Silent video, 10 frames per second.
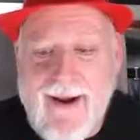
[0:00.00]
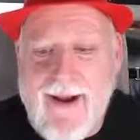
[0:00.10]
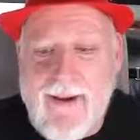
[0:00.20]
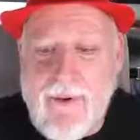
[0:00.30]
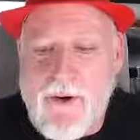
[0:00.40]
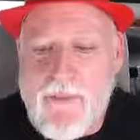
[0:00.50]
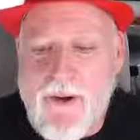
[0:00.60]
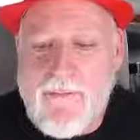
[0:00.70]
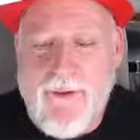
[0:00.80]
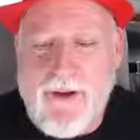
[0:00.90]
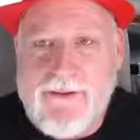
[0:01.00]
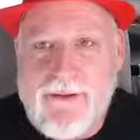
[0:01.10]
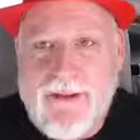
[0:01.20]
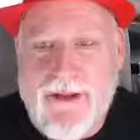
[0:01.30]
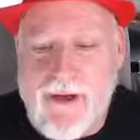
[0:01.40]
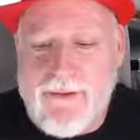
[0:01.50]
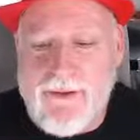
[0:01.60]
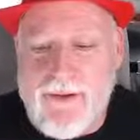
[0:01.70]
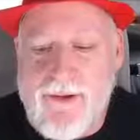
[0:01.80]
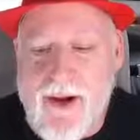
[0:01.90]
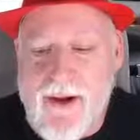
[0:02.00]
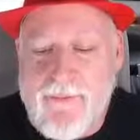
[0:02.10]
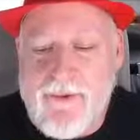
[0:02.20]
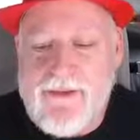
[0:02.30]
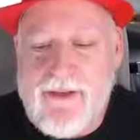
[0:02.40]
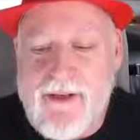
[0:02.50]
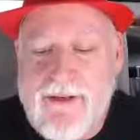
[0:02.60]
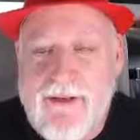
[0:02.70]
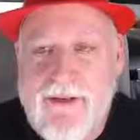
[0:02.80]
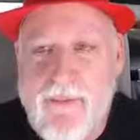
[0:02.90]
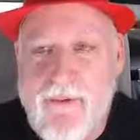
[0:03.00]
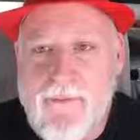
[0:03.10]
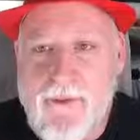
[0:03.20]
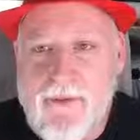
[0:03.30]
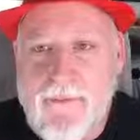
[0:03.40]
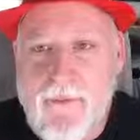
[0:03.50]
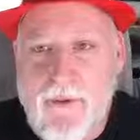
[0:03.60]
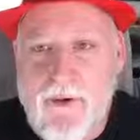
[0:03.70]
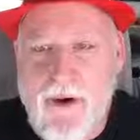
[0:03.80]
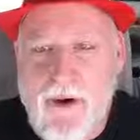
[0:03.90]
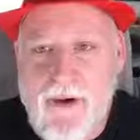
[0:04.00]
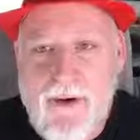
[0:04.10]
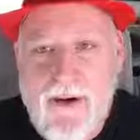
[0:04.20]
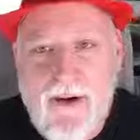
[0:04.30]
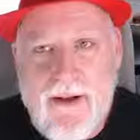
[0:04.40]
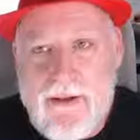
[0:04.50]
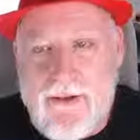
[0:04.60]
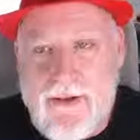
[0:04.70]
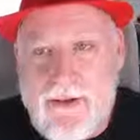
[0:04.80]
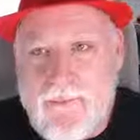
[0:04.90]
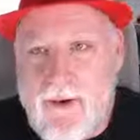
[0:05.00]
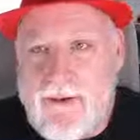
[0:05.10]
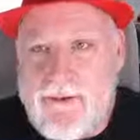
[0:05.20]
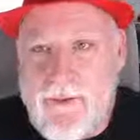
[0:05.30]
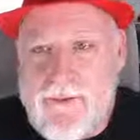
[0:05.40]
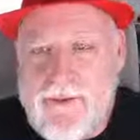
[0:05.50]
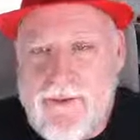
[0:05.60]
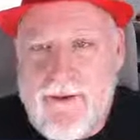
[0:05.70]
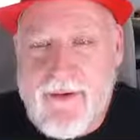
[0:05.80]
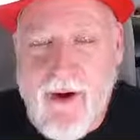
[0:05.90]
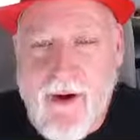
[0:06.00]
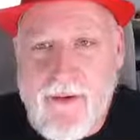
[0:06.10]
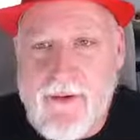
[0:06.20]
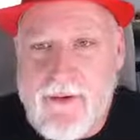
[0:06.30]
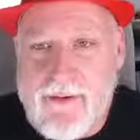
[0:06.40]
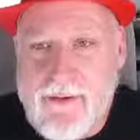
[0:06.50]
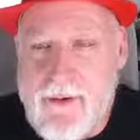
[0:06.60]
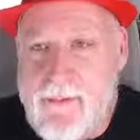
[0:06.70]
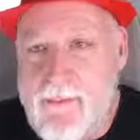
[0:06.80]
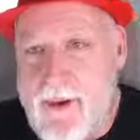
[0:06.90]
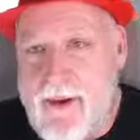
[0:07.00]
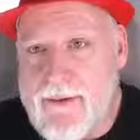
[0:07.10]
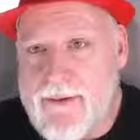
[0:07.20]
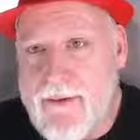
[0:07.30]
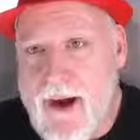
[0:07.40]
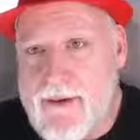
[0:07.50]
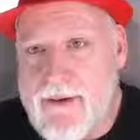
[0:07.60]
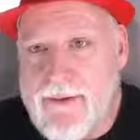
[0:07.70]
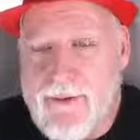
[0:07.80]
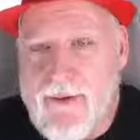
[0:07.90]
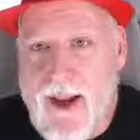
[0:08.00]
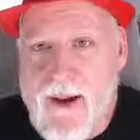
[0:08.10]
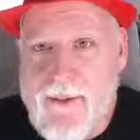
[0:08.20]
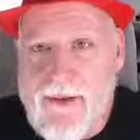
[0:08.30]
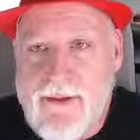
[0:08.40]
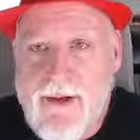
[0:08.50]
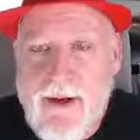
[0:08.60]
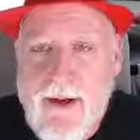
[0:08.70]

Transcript: Pokemon Fossil Shellder, a first edition number 54 card. Looking at the front surface of the card, there's no bends, scratches, or damage.